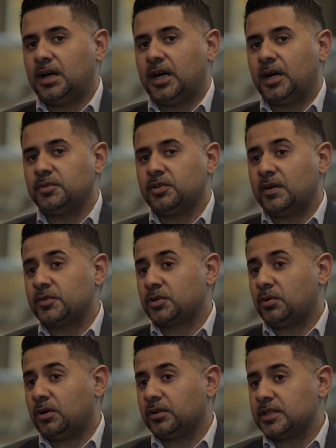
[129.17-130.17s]
Uh, do you have what's
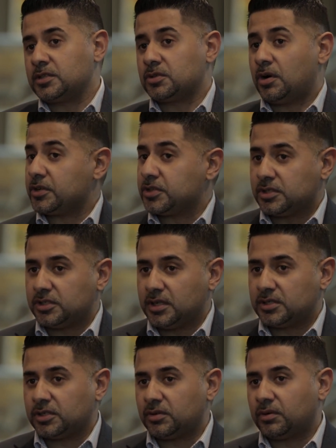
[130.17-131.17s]
called a sausage
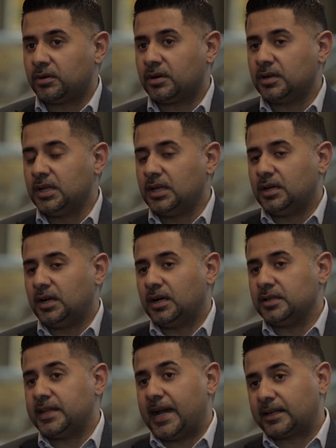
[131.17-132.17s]
digit or
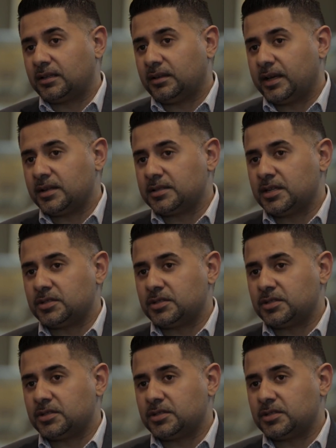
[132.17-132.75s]
uh, dactylitis?